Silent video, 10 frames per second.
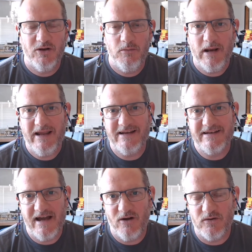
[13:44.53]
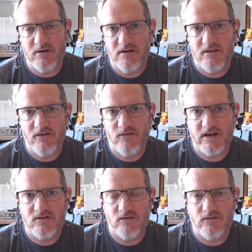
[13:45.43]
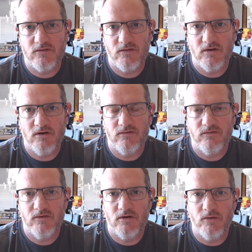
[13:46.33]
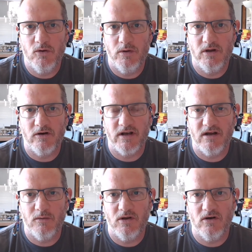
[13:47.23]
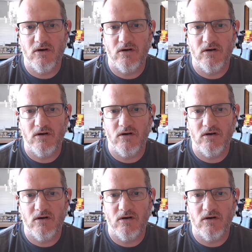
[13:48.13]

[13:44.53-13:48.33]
playing down the fact of who we are and how we are.